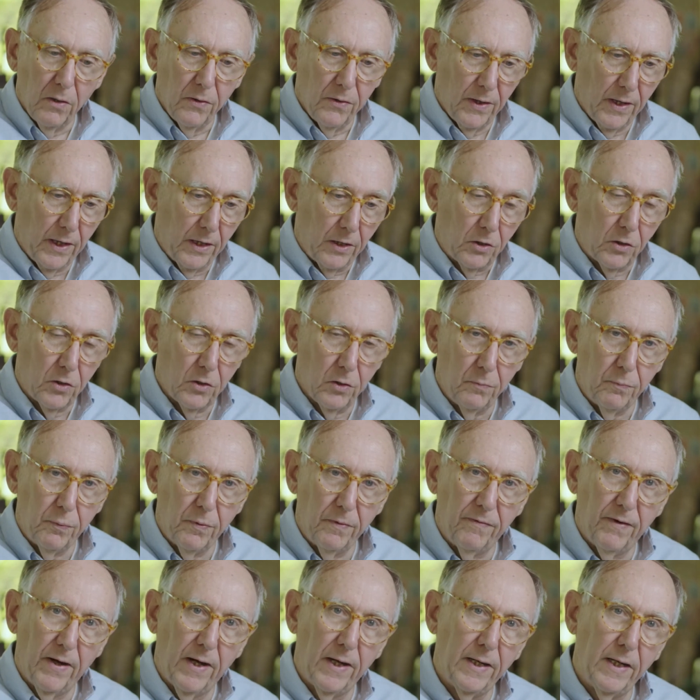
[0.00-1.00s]
that it could
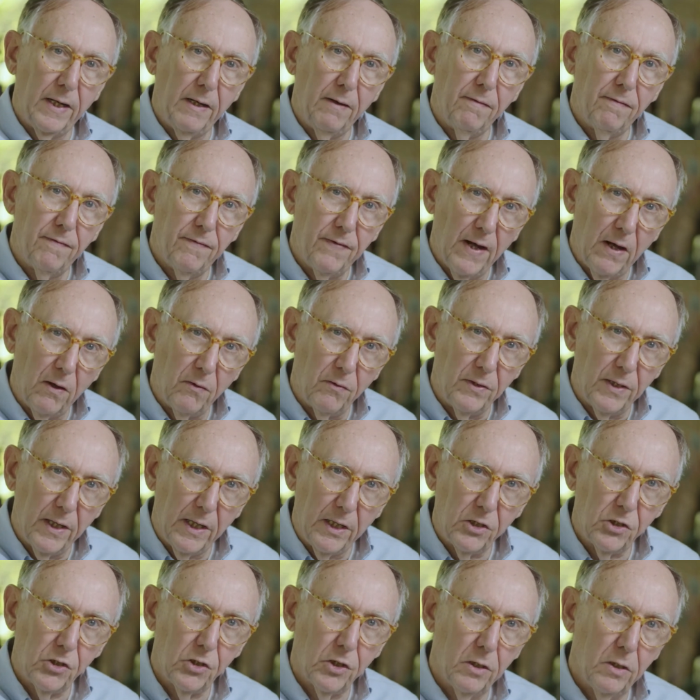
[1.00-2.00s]
provide a
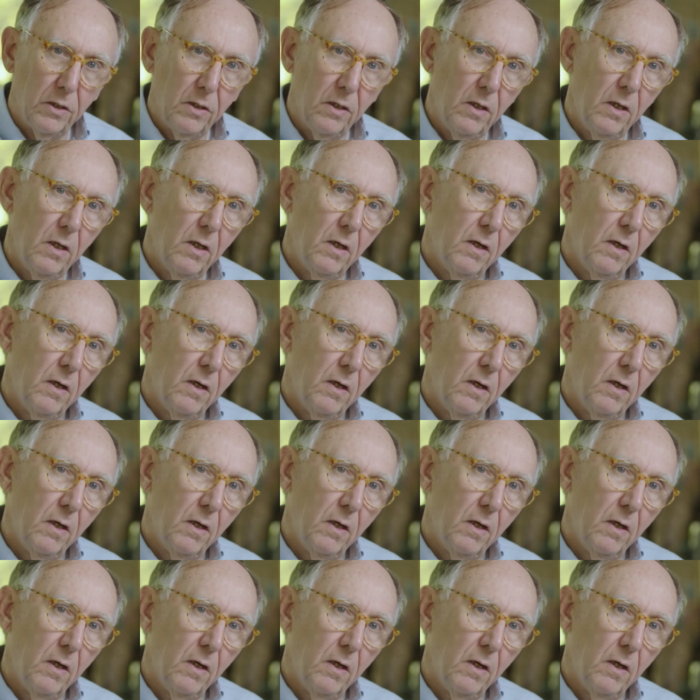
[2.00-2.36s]
foundation